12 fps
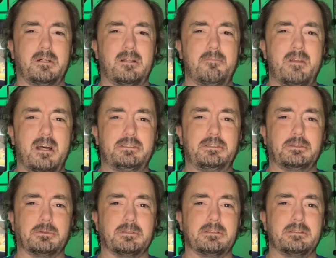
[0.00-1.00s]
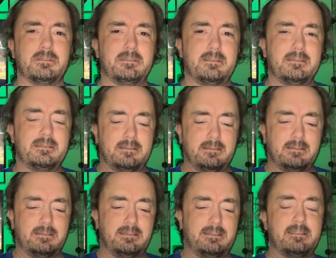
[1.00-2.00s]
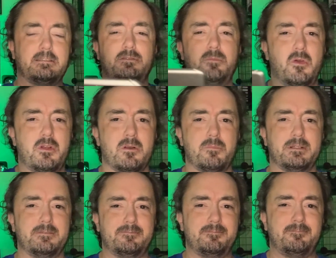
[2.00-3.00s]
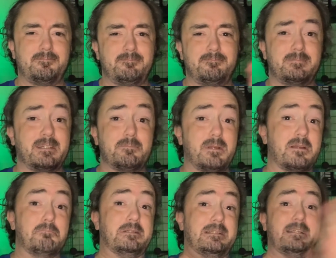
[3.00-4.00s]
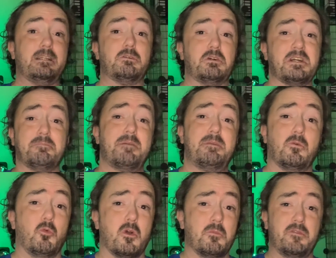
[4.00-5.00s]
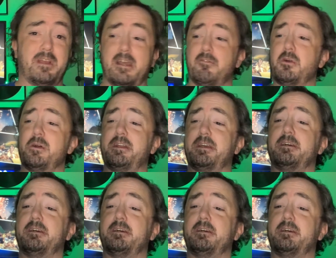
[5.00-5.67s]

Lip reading: I'm not sure. It sounds familiar, but I could be completely wrong. It might be a war movie. I have no idea.